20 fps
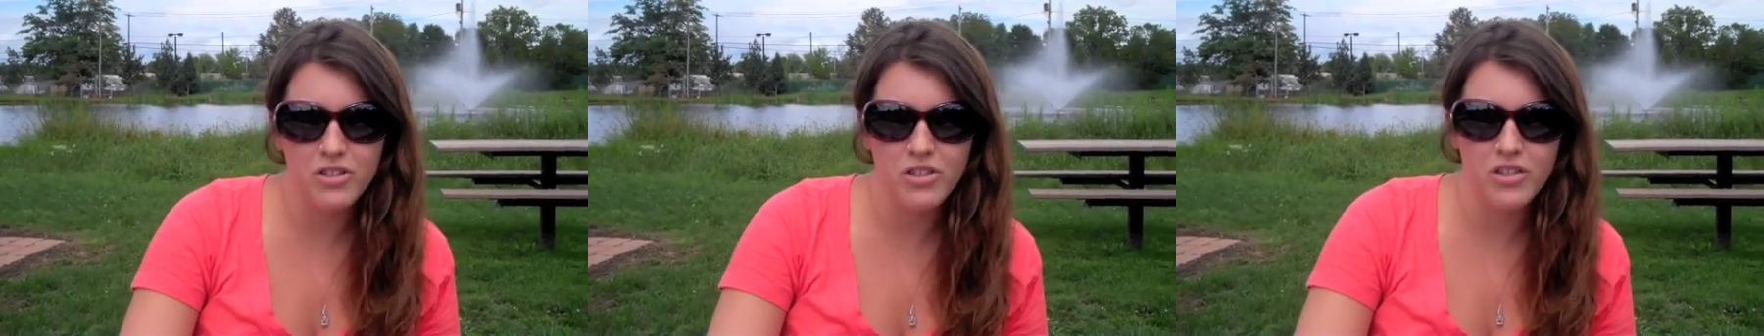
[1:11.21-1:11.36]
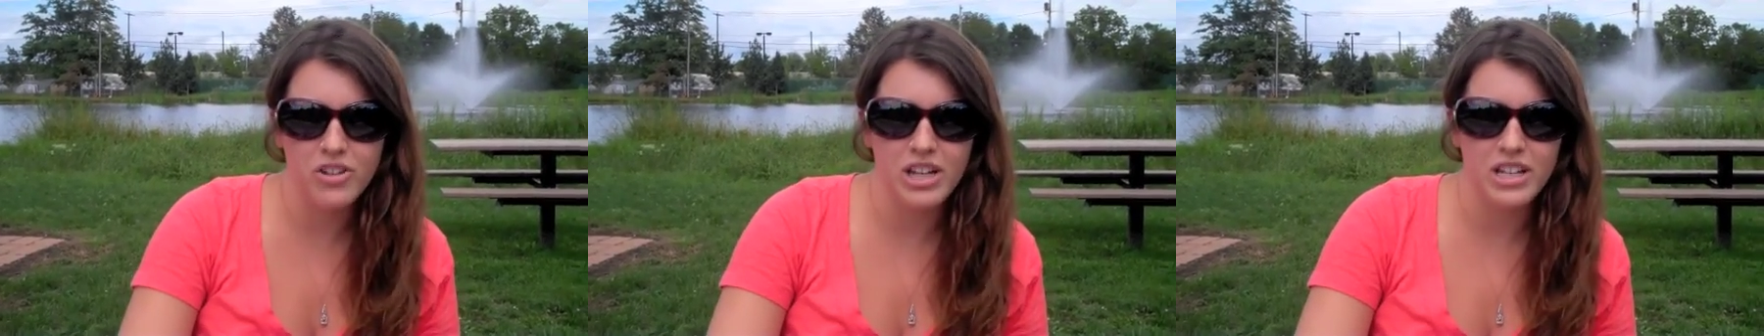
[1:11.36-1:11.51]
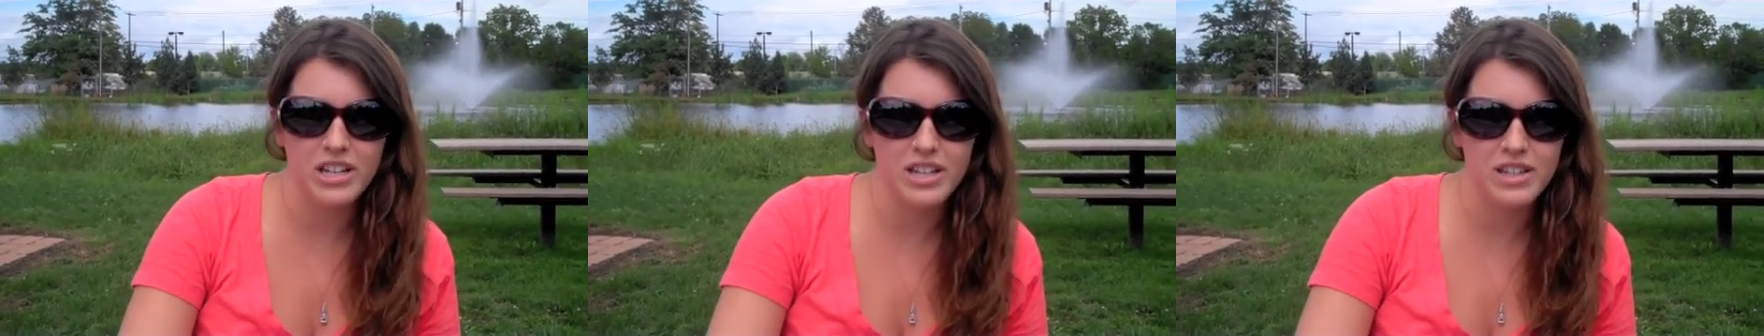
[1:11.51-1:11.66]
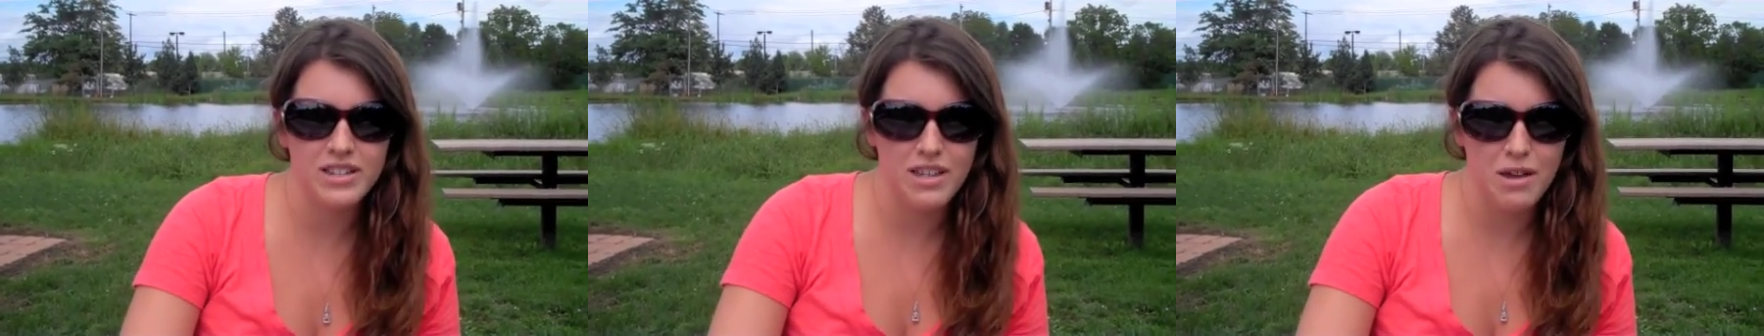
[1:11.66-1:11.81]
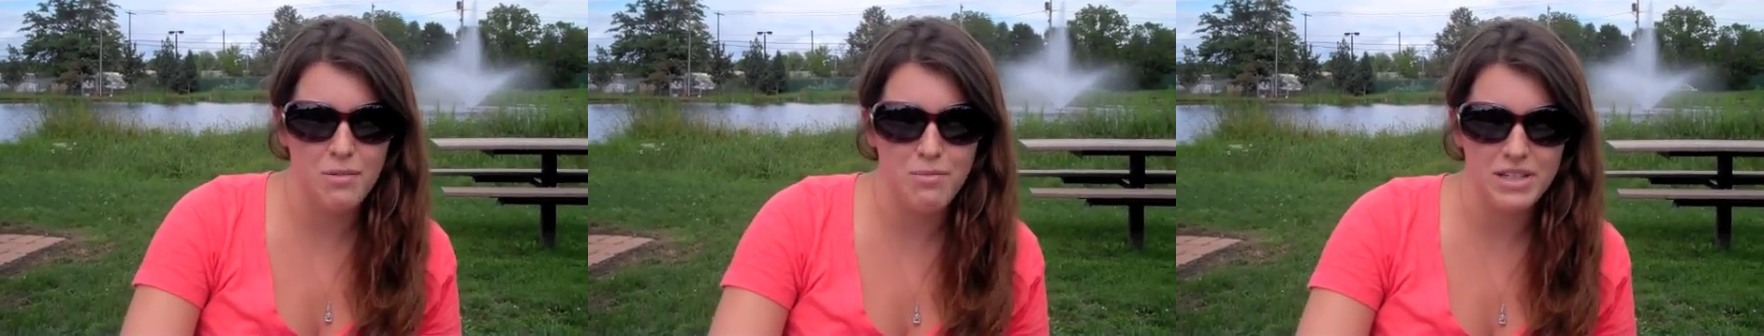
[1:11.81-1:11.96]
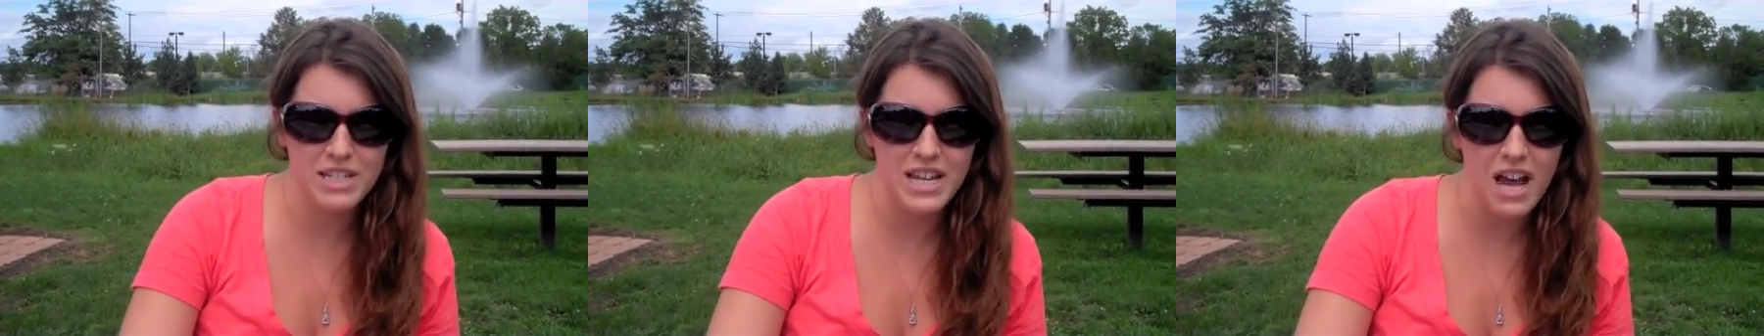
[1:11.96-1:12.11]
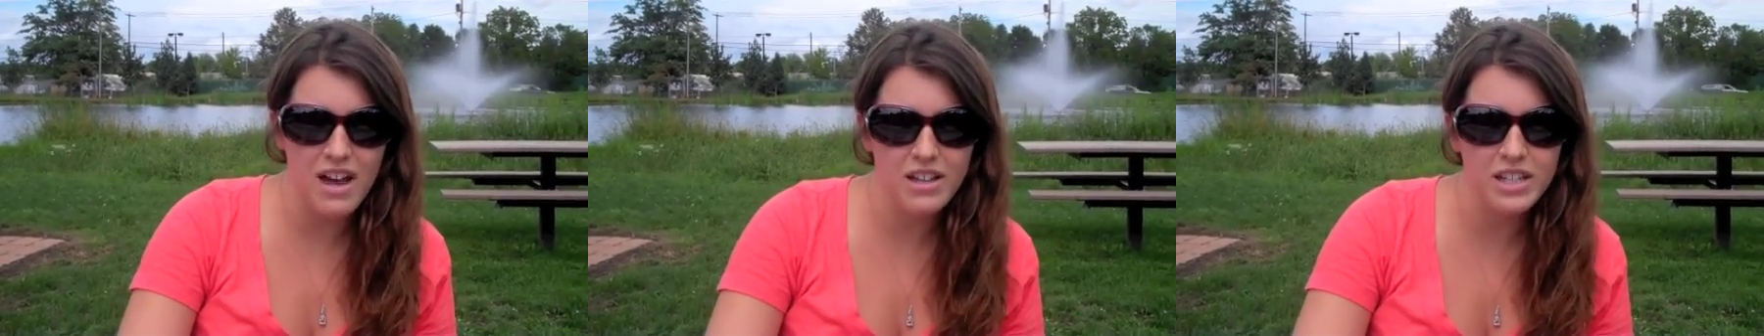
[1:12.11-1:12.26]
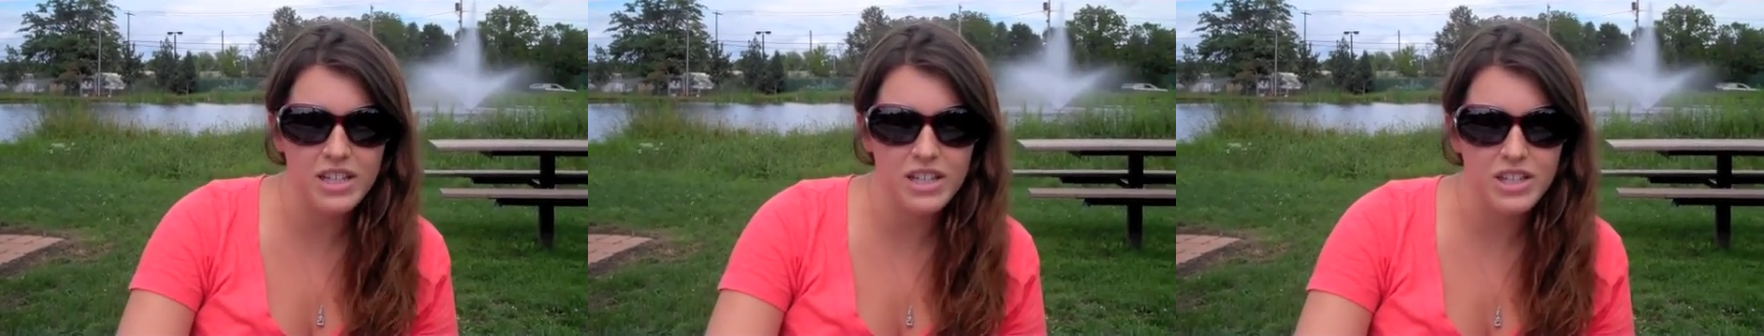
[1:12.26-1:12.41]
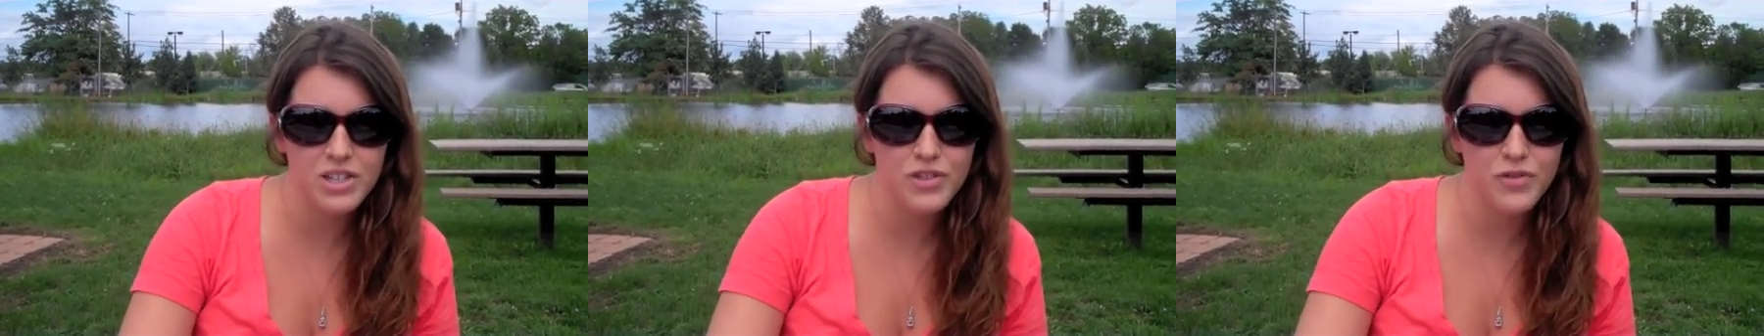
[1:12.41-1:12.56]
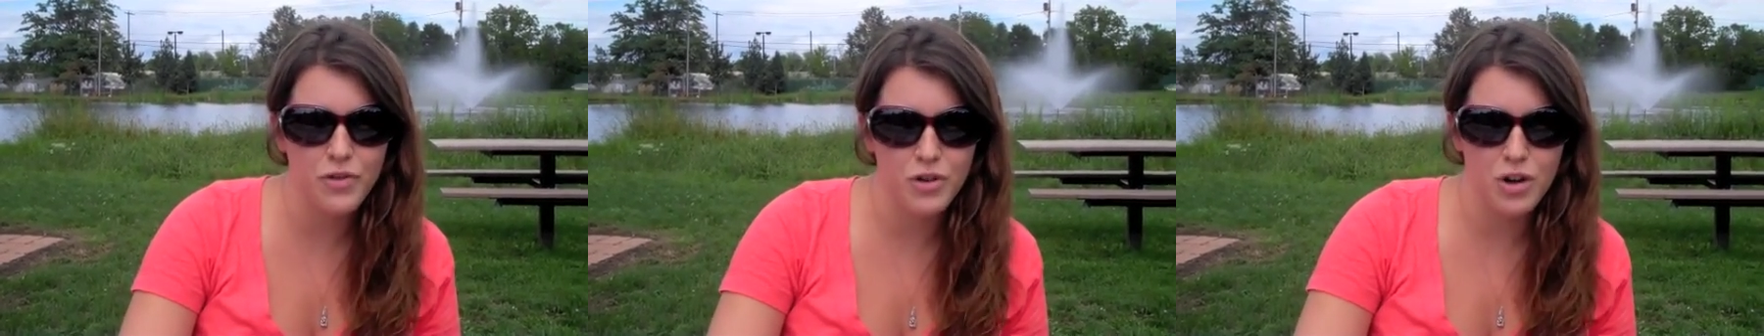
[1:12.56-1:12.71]
created some
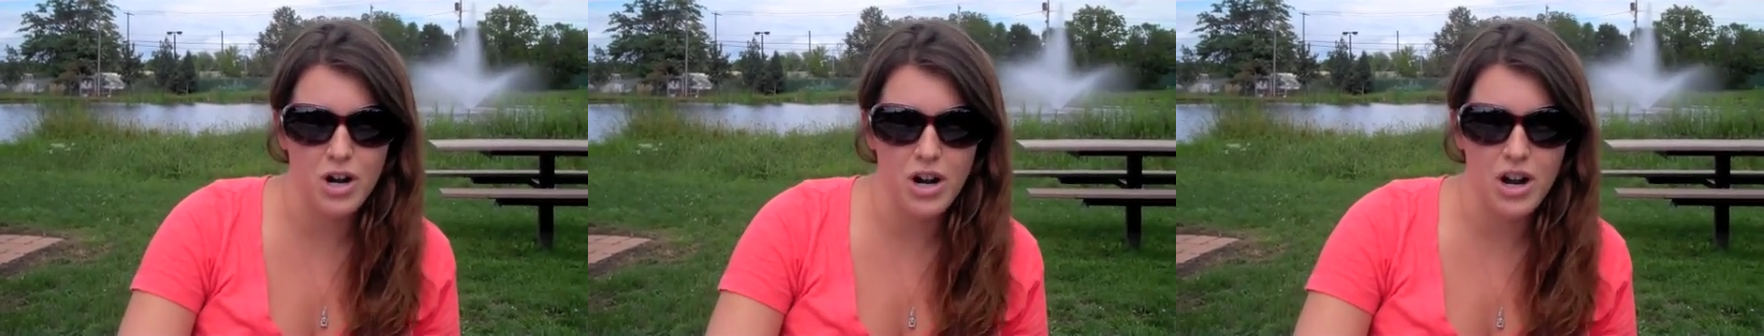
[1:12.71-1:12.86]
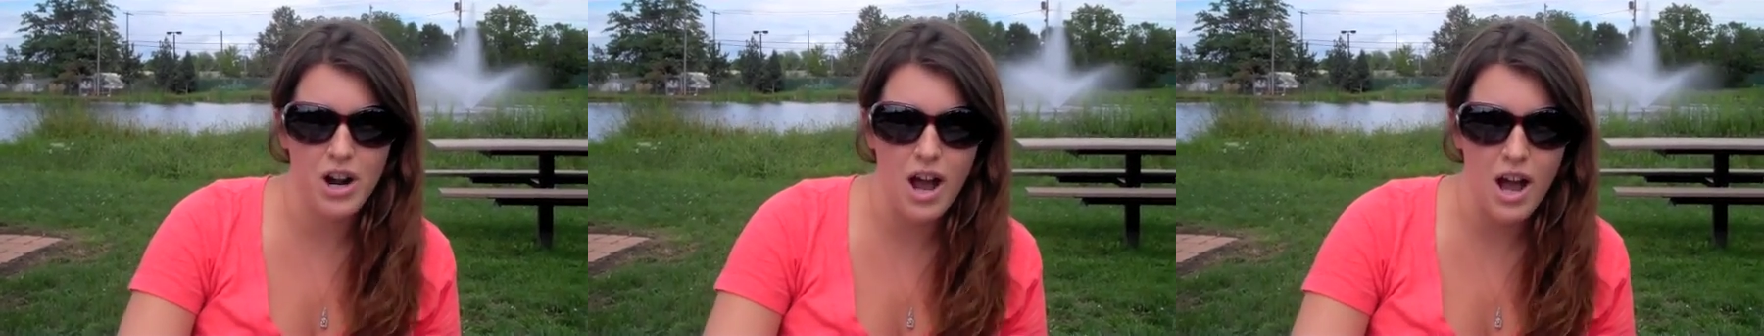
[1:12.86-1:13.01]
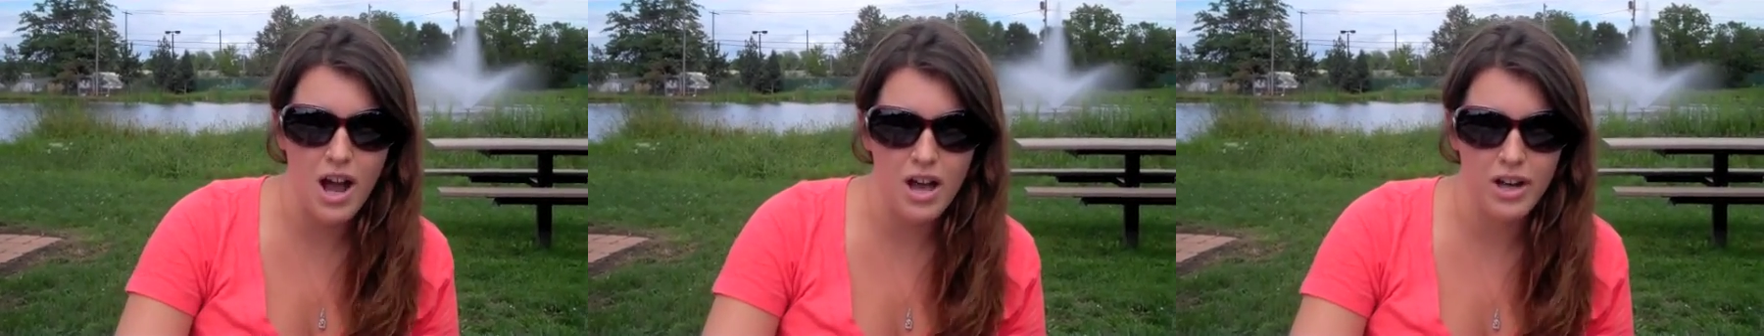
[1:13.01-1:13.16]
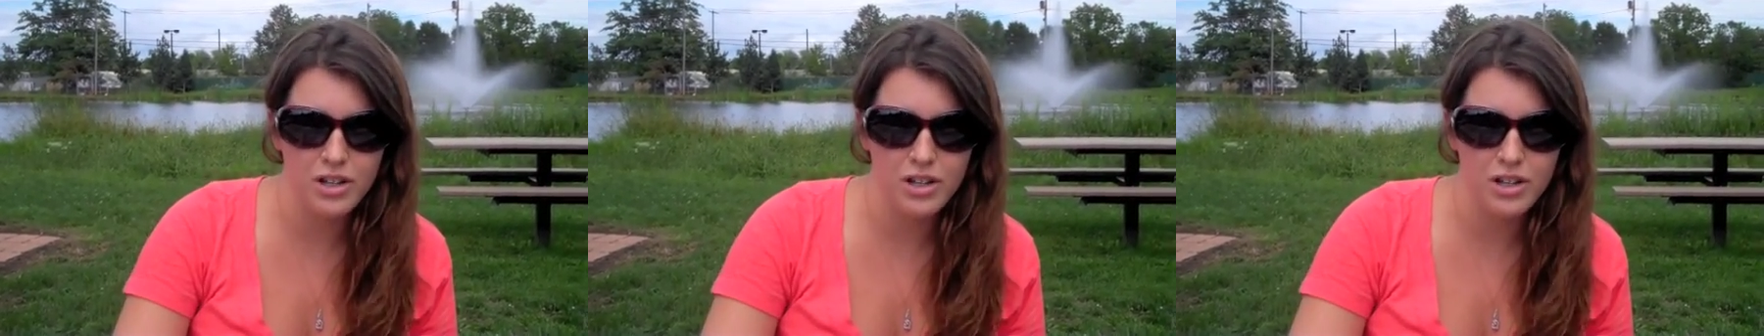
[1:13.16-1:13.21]
medallions for